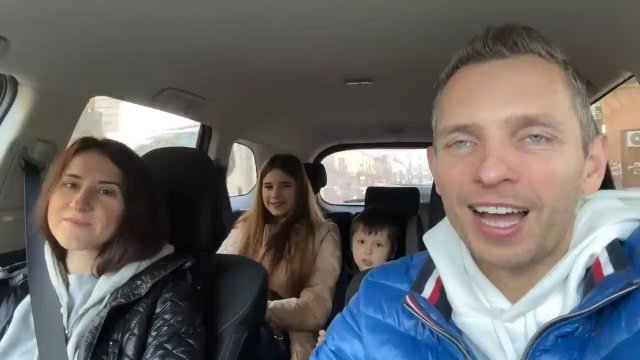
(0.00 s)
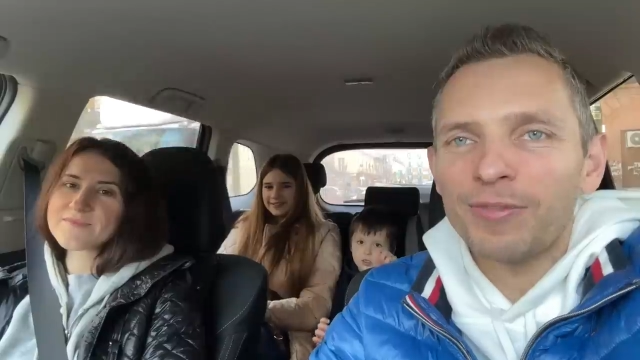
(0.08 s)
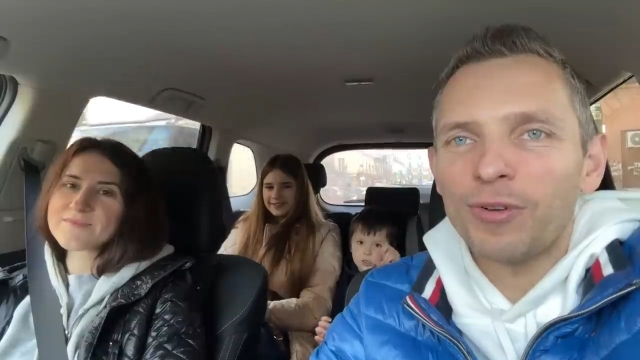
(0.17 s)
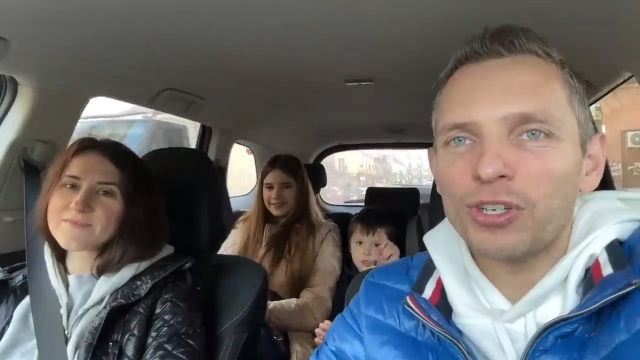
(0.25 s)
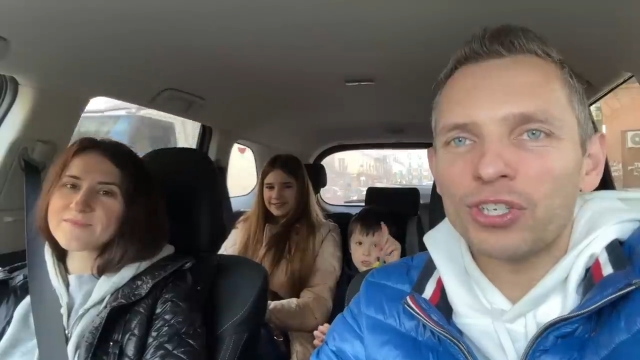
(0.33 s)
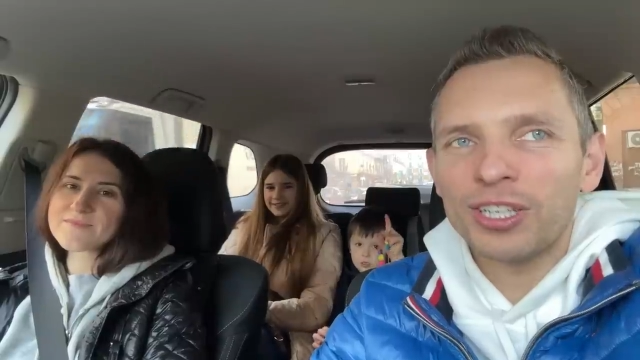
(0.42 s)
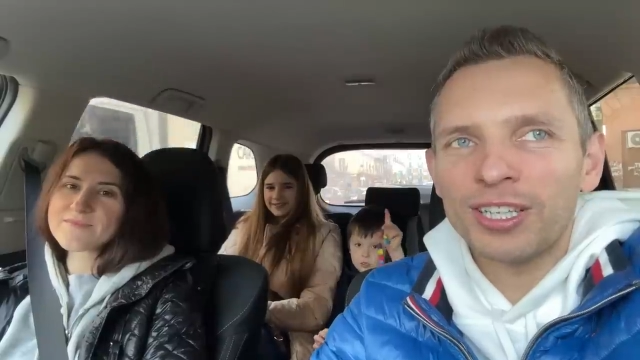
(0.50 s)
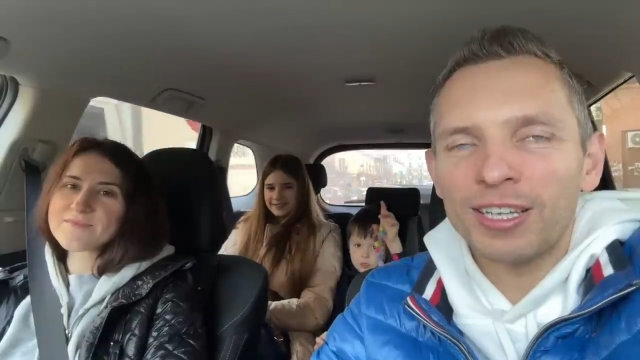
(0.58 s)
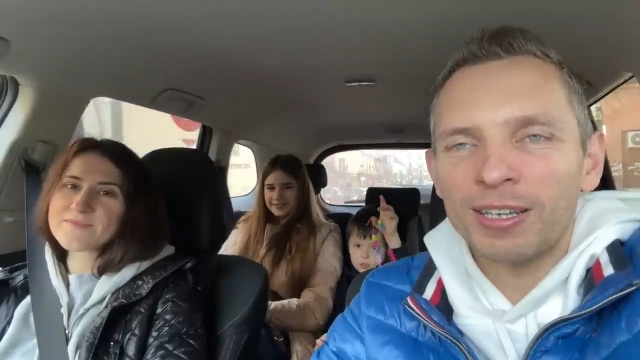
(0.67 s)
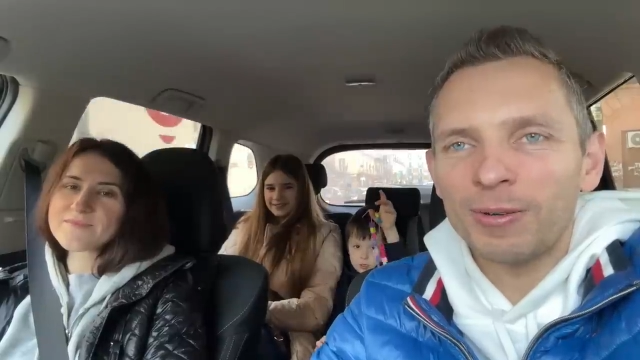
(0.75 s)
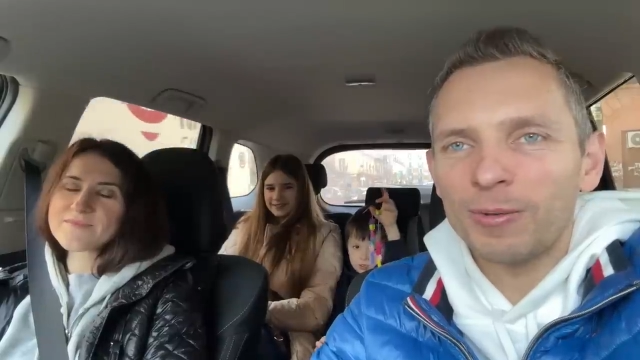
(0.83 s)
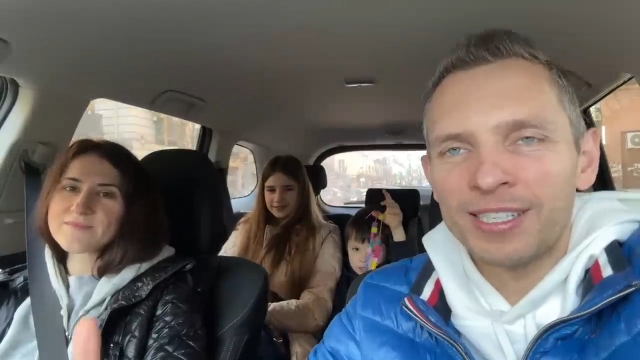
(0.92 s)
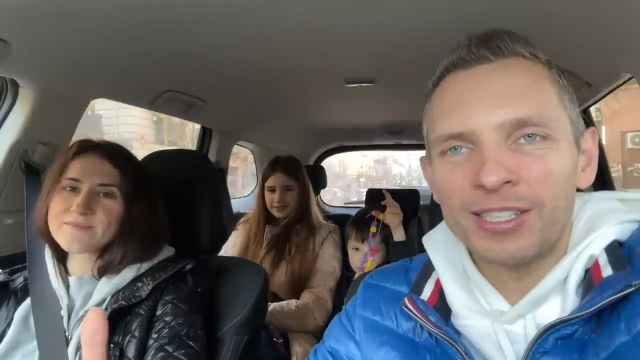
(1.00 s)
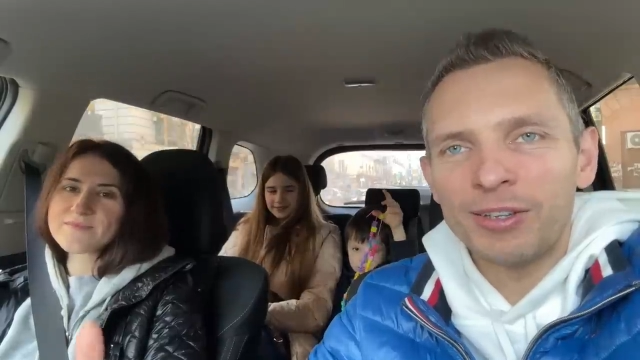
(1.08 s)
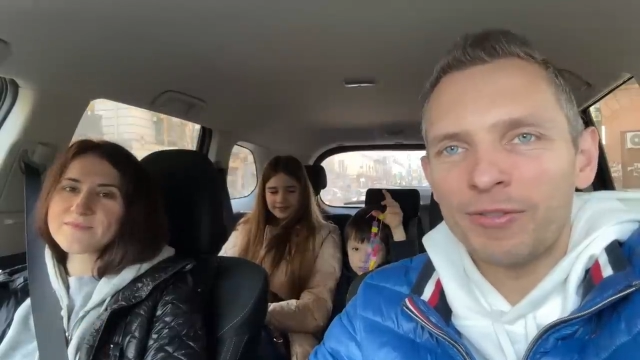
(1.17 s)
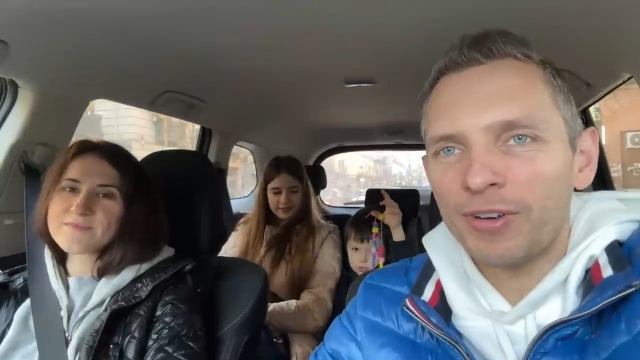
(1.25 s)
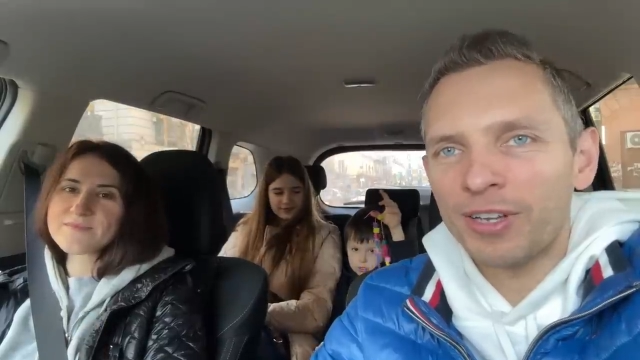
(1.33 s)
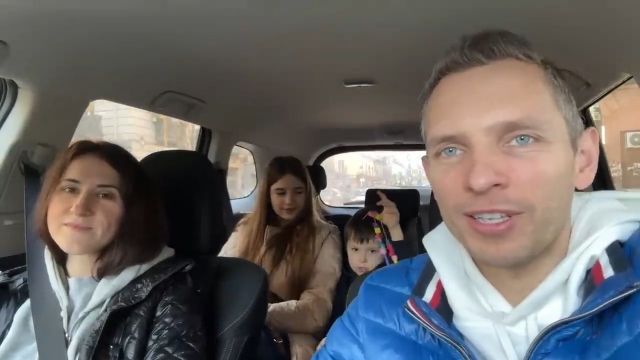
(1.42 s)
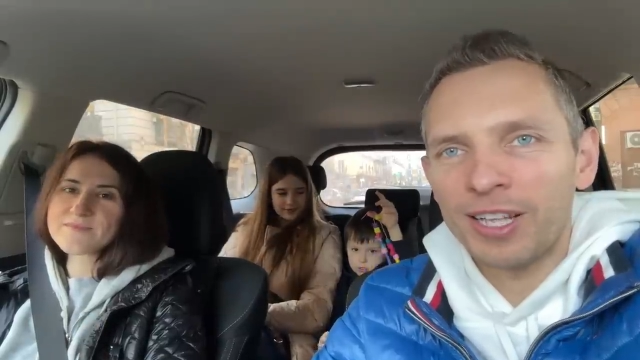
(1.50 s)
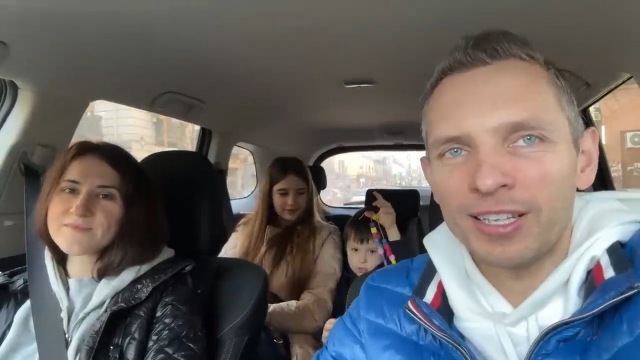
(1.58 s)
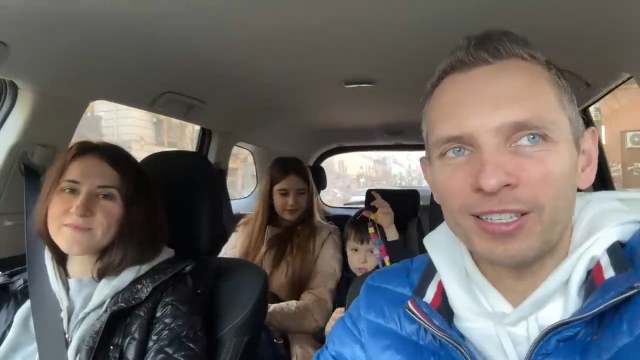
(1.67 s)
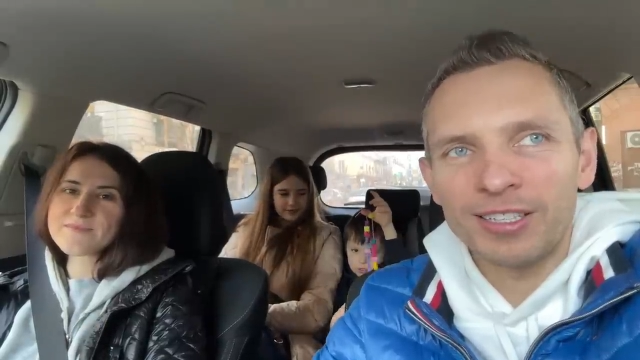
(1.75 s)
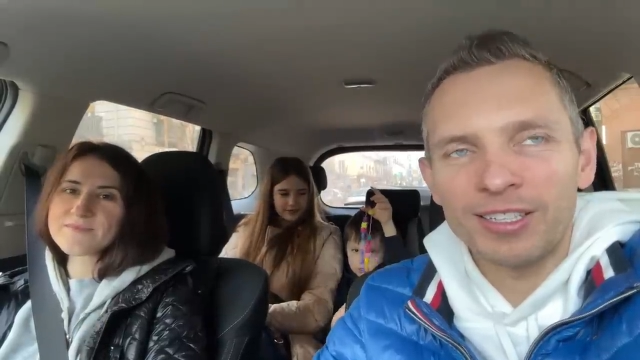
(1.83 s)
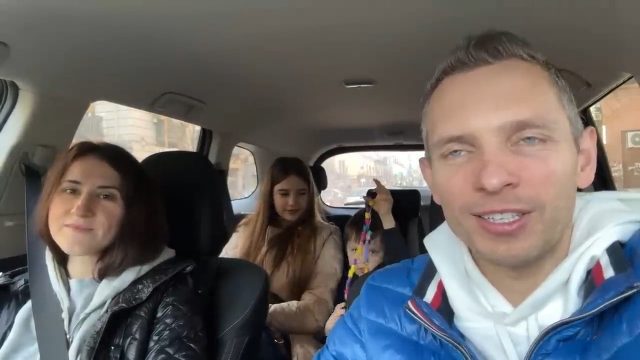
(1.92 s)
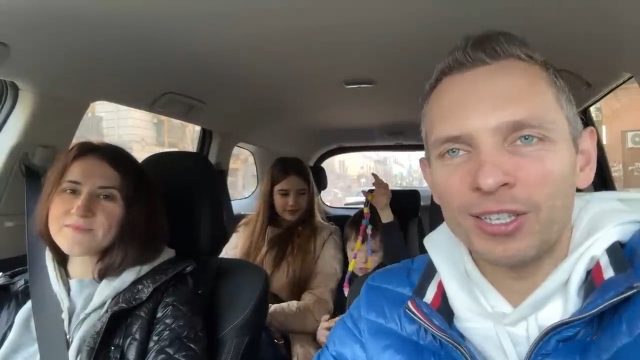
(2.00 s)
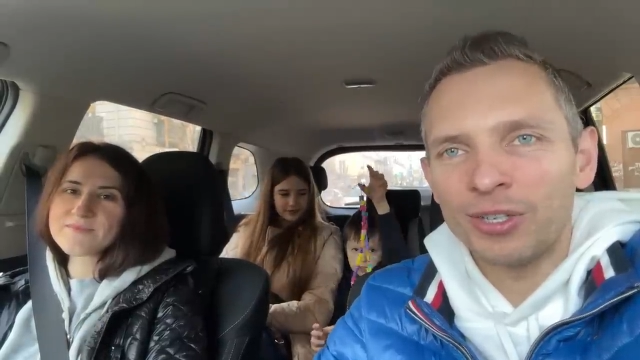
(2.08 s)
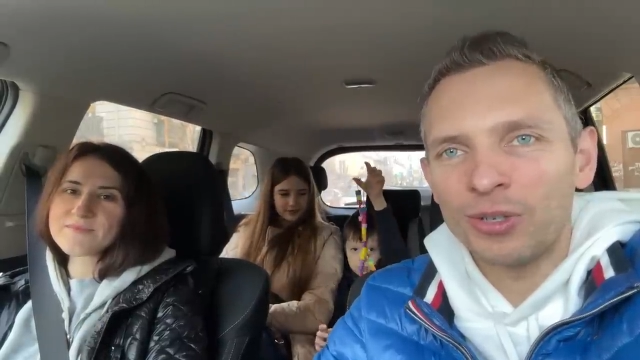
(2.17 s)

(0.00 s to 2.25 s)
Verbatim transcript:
Speaker 1: unfortunately, it's different than in